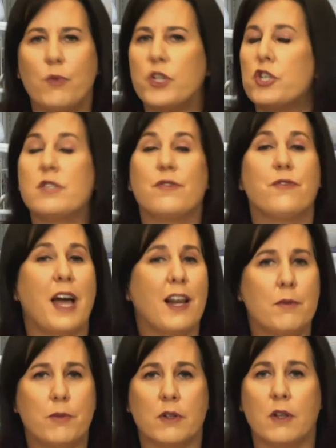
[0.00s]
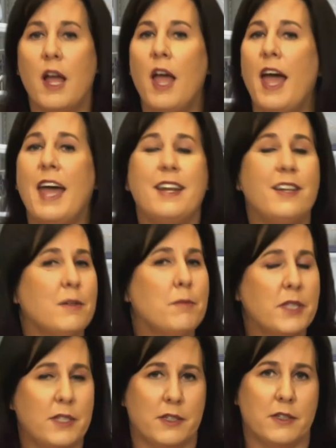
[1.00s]
which is fallible and
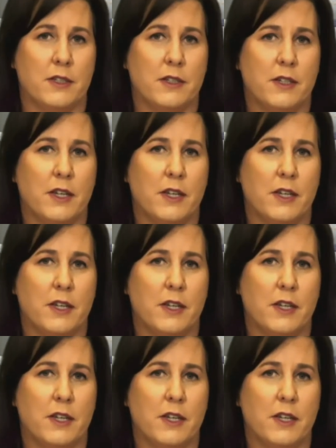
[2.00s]
limited.